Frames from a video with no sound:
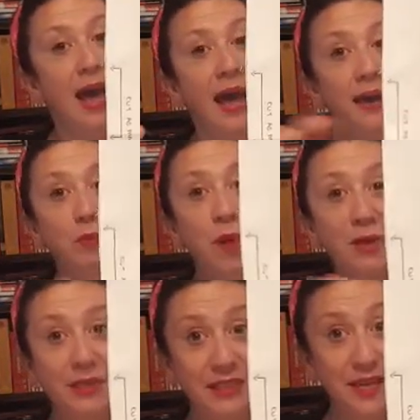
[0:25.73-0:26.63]
and
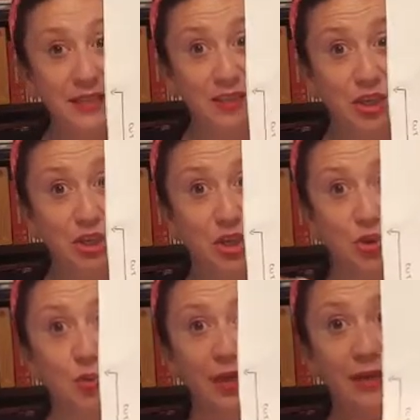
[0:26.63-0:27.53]
where it says to
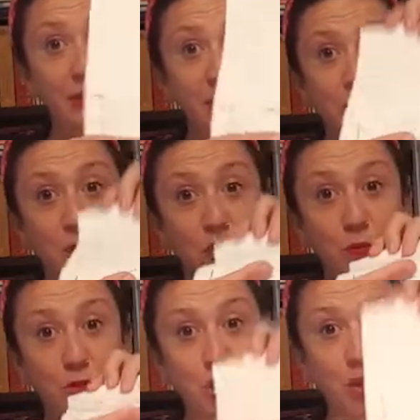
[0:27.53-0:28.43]
join, you
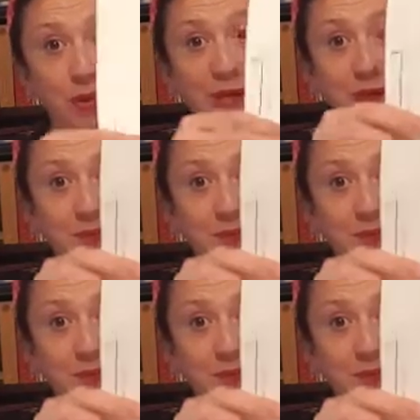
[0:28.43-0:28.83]
will join